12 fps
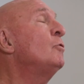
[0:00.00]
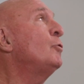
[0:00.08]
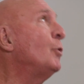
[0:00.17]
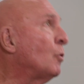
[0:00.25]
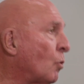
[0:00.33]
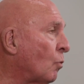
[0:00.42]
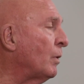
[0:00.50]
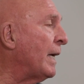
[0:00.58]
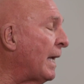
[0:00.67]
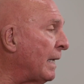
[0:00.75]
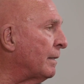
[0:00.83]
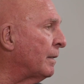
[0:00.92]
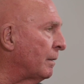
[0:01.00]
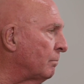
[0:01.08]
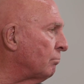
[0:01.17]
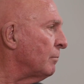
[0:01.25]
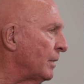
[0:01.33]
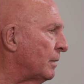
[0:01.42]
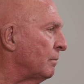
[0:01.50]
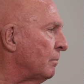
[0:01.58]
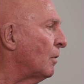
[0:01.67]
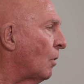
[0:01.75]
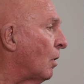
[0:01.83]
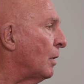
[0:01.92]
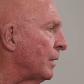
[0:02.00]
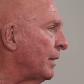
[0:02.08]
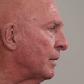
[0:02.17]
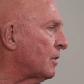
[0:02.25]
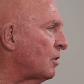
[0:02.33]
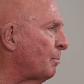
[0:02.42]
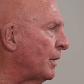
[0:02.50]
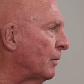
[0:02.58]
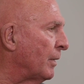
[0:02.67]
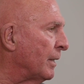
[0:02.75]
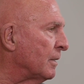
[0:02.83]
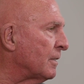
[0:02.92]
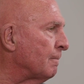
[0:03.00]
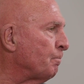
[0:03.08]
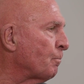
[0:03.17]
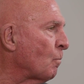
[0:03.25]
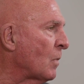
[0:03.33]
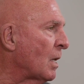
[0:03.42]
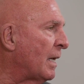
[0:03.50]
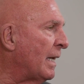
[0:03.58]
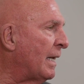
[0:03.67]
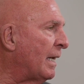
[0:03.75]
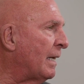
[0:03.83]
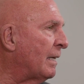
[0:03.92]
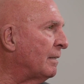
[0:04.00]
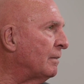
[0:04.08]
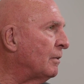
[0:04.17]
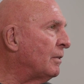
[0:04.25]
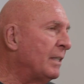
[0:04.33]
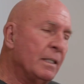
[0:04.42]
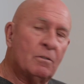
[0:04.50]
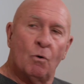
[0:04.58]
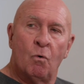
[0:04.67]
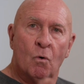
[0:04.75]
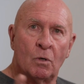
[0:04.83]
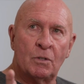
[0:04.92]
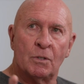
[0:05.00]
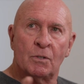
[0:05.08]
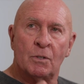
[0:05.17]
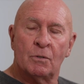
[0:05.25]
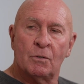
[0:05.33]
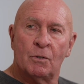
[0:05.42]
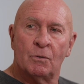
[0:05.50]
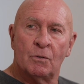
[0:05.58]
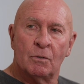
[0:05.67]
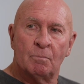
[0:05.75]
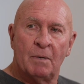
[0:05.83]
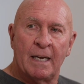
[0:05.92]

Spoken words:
to create an art experience. And these horses that Susan